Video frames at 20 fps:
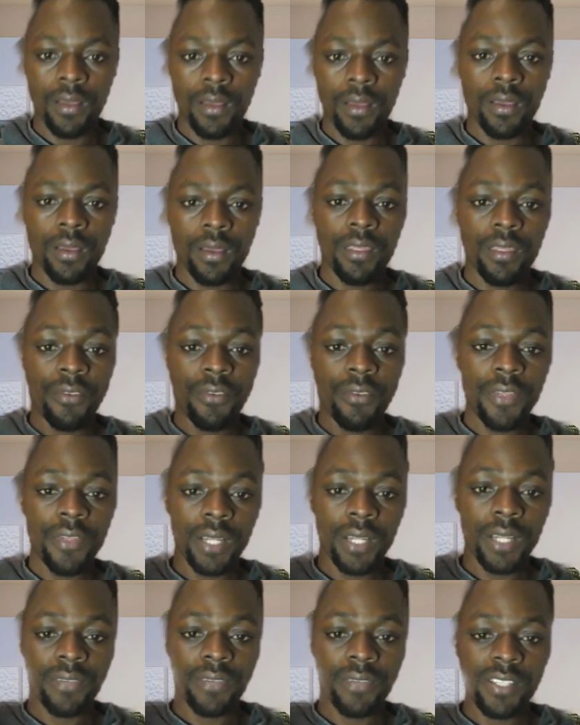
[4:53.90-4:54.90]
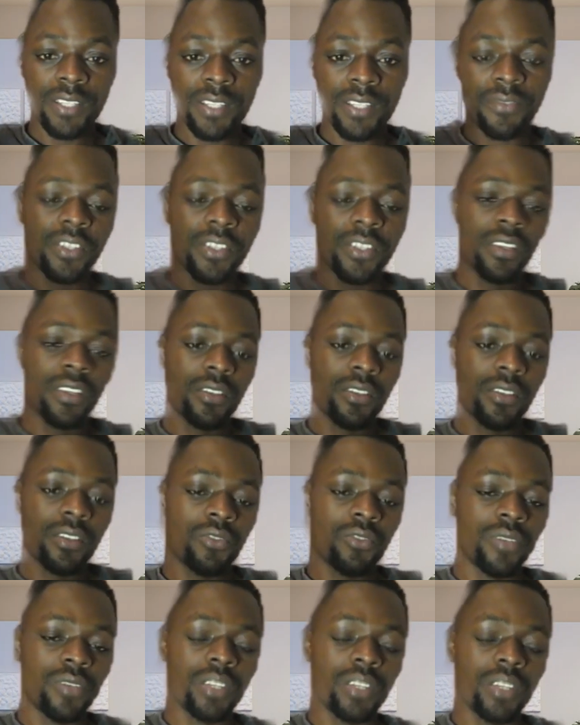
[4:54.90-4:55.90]
The fourth advanced feature that you
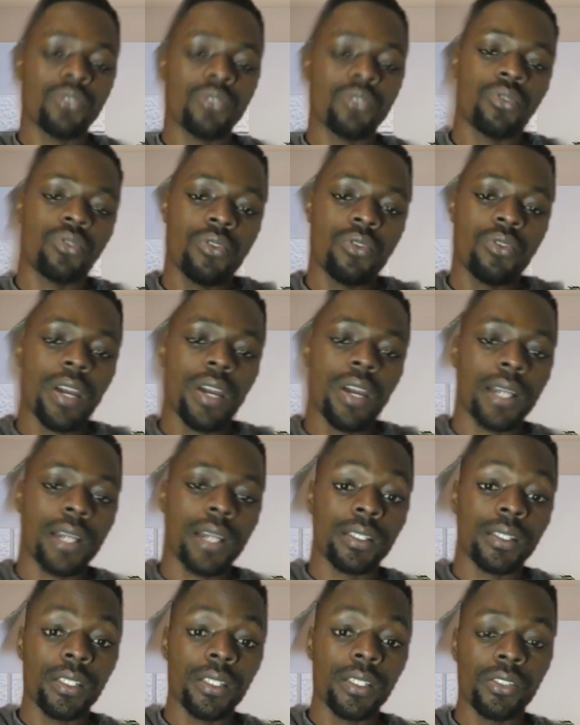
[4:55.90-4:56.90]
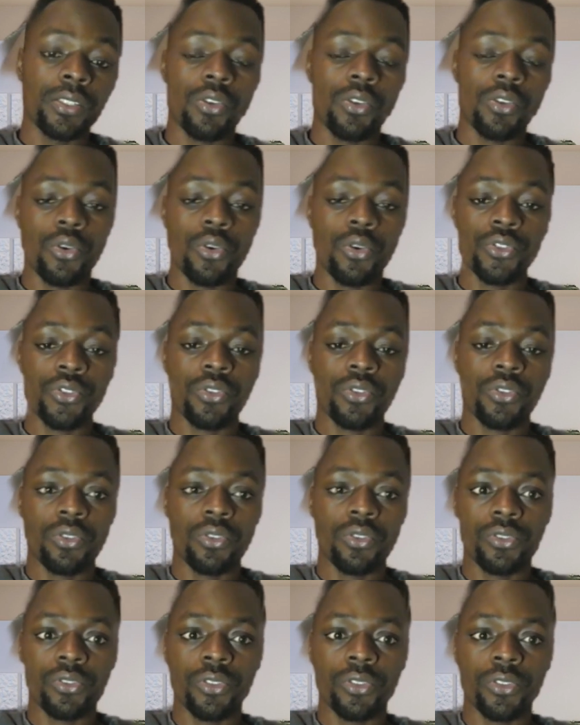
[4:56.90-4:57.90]
need to look at is host
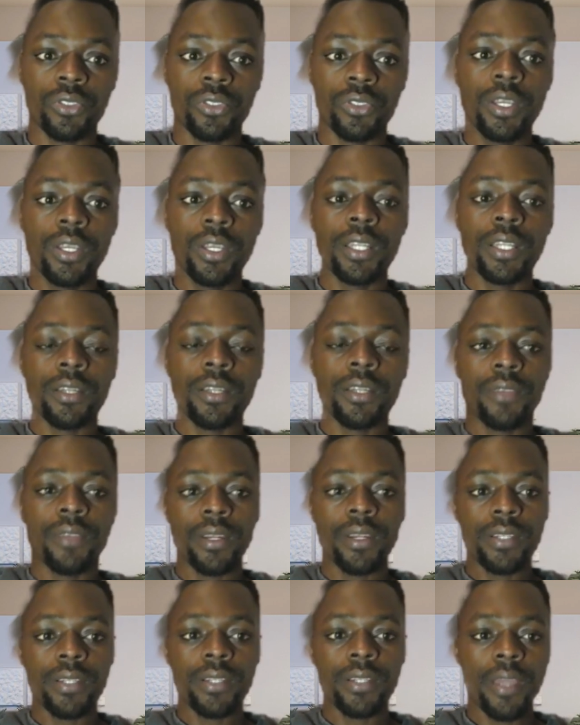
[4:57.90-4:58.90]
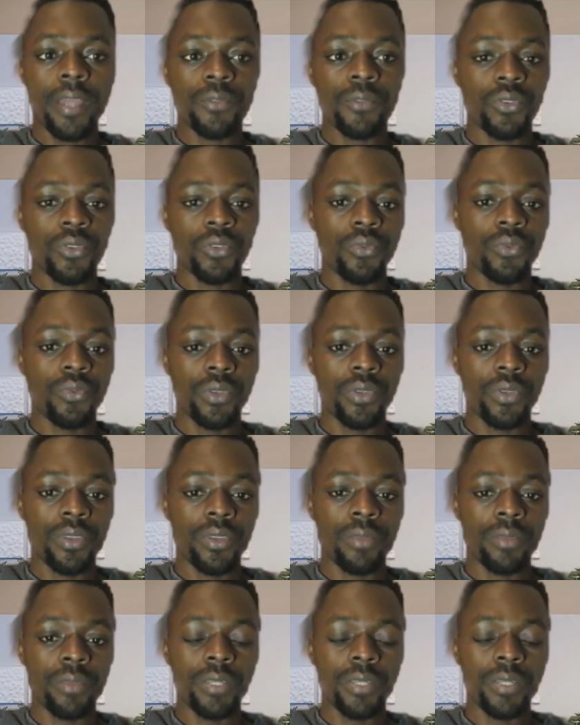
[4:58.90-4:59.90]
control. Now, there are times when you're the meeting